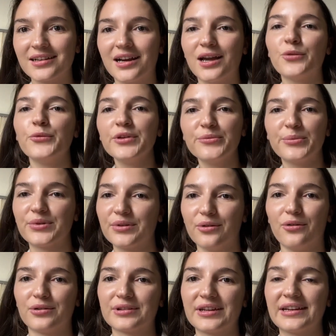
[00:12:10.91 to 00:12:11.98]
I will be
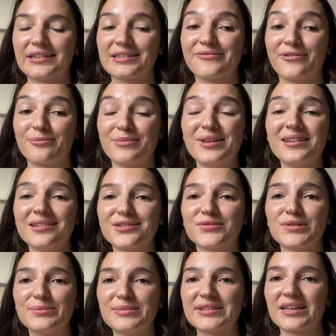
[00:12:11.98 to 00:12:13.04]
alone, and for me it
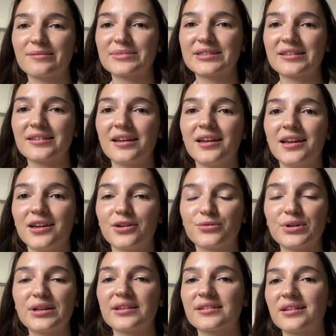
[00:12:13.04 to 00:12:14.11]
will be something
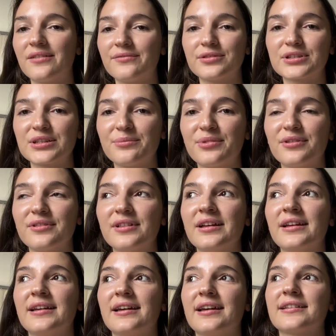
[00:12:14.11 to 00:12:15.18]
really uncomfortable.
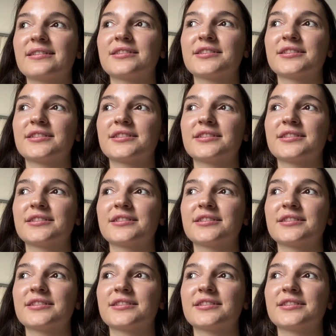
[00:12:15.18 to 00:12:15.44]
And